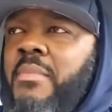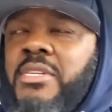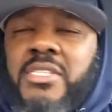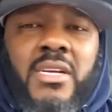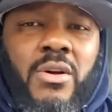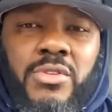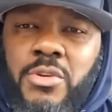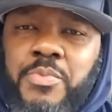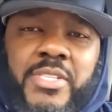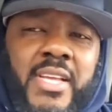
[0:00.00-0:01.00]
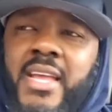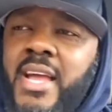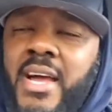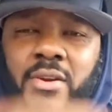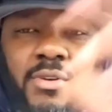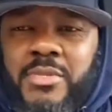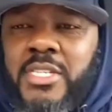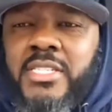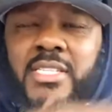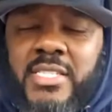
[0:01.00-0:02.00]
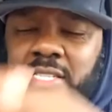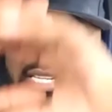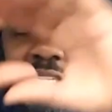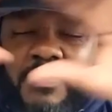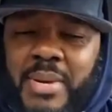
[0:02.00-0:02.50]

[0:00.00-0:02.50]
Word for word: I mean, she goes Super Saiyan on them. She just she just